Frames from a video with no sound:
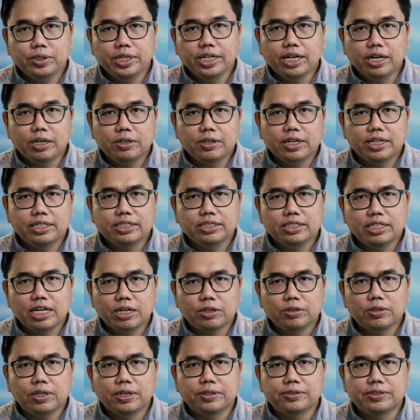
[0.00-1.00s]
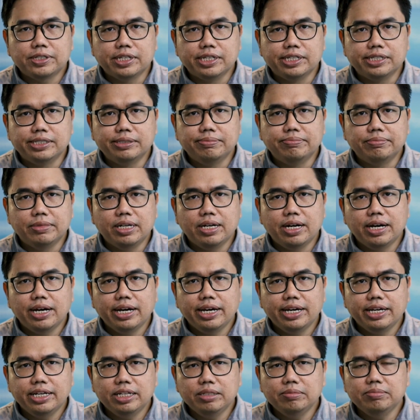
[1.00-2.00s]
and Youth Wing Exco
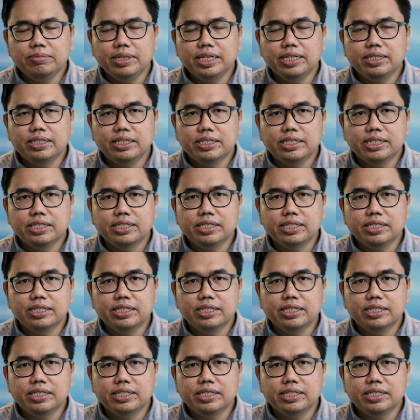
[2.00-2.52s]
member